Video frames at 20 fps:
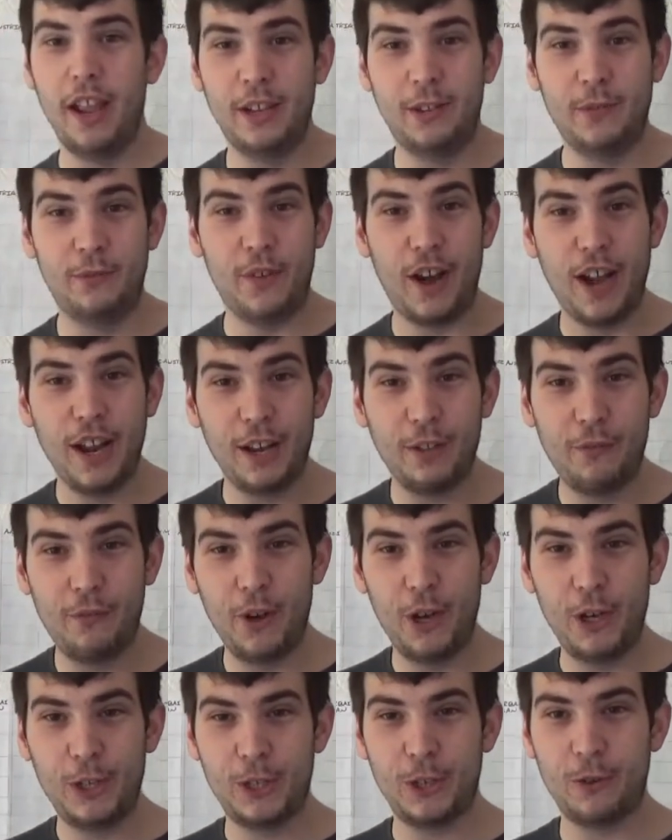He's finally
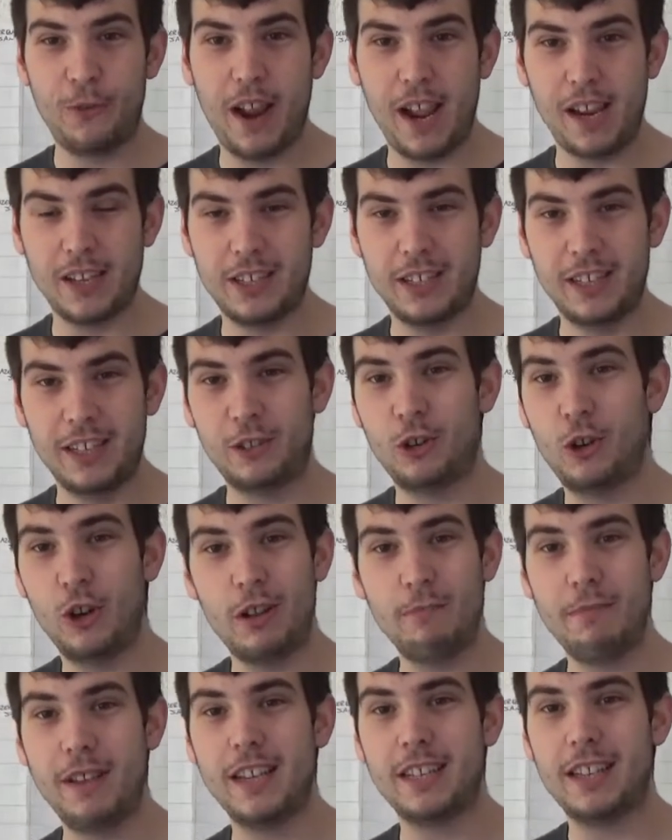finished a race, and could
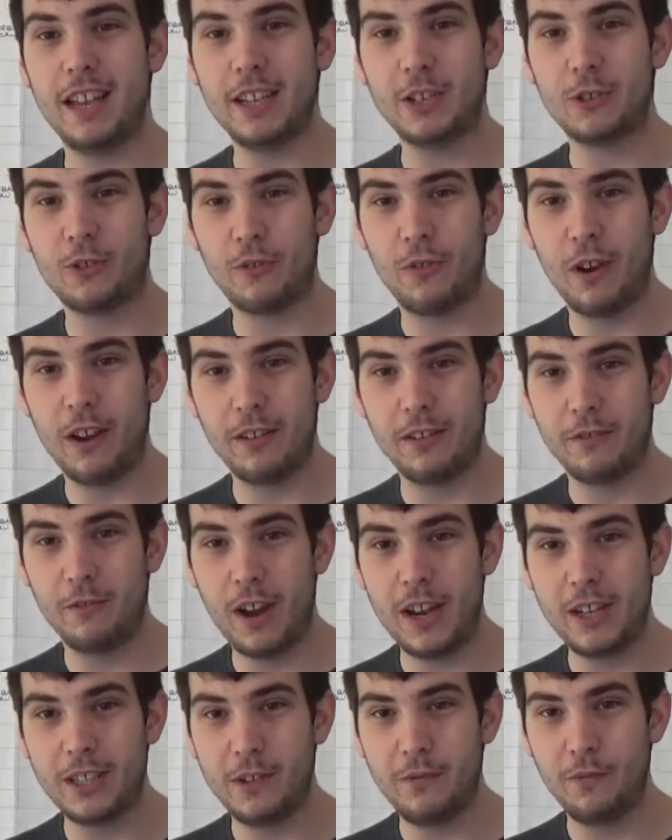it be his last ra-
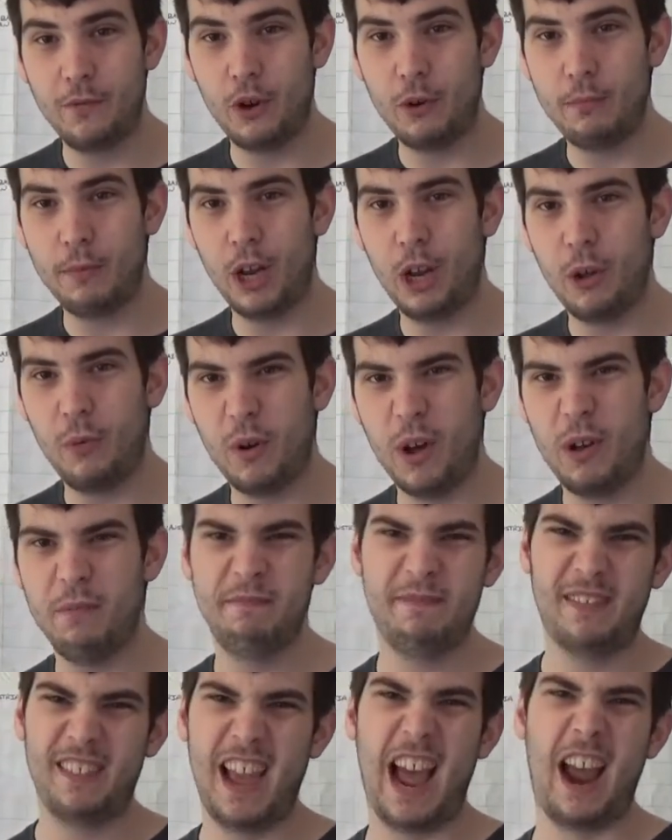race in Formula
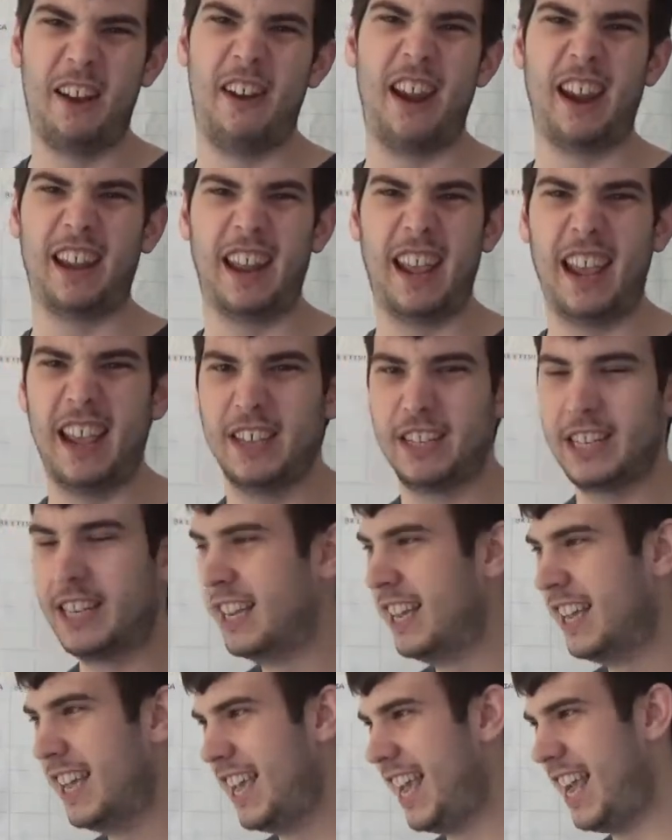One? I reckon it is.
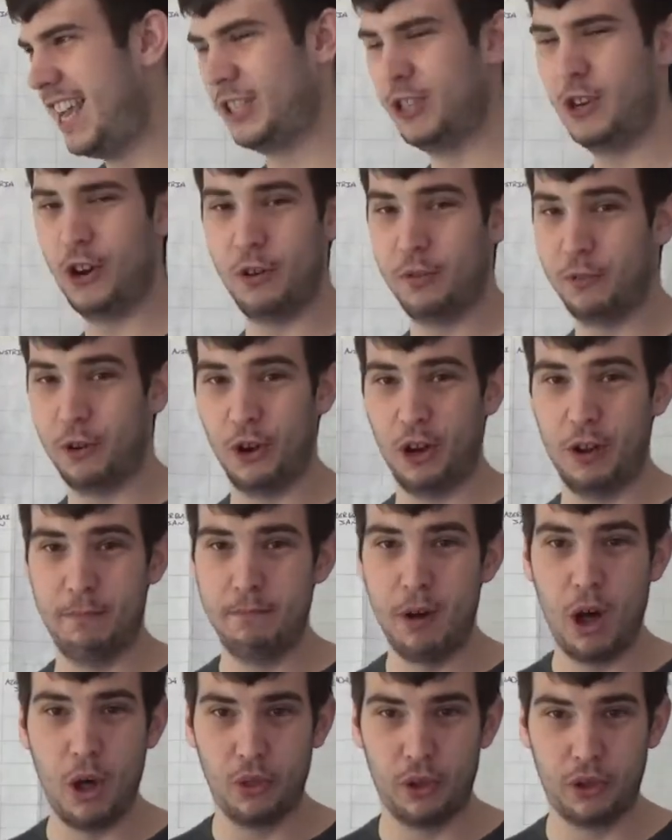He's not going to
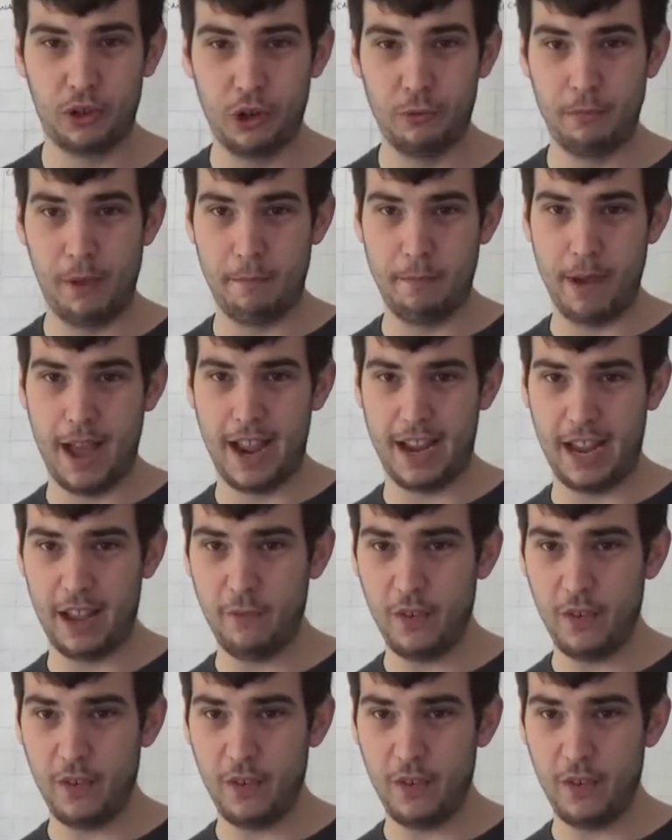bother coming back.